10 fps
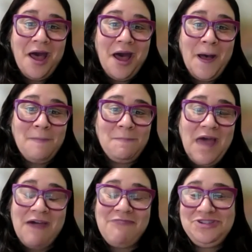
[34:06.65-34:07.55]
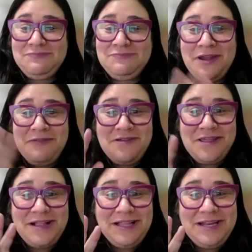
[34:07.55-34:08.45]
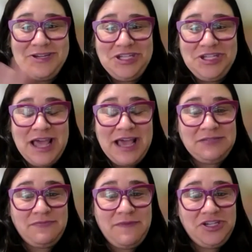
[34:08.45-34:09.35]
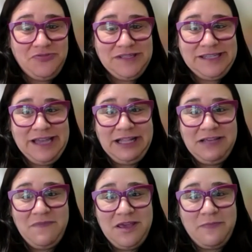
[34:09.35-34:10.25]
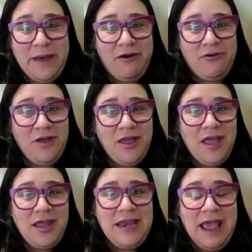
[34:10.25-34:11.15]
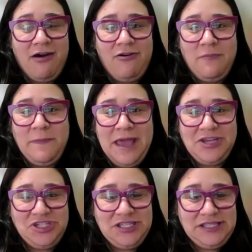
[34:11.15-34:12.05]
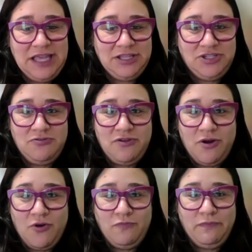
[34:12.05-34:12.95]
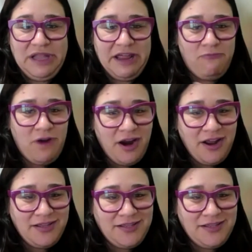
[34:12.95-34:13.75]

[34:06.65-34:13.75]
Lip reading: I was just working with a clinician last week. She was telling me about now patients can do their own blood work.